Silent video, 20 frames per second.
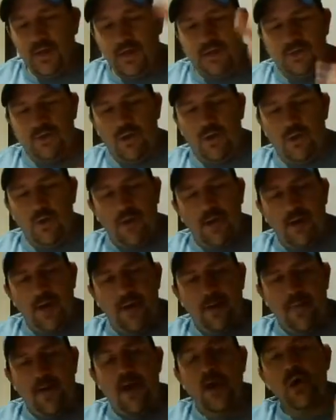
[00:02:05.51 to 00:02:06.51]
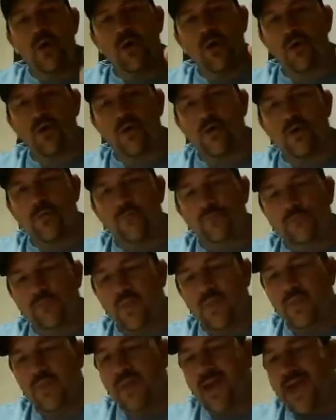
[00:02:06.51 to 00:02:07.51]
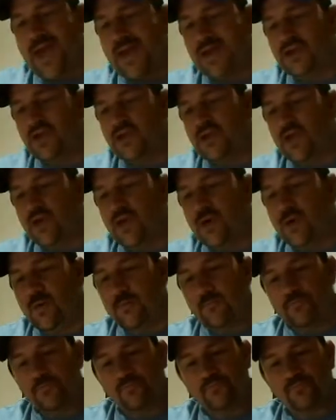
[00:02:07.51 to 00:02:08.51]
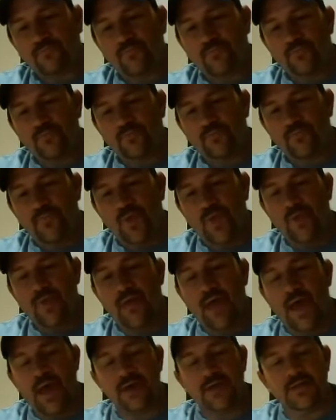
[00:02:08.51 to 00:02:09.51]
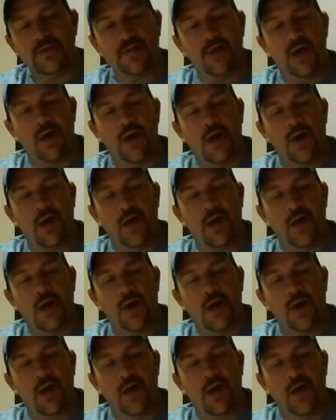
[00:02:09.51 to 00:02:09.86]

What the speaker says: So I heard last year that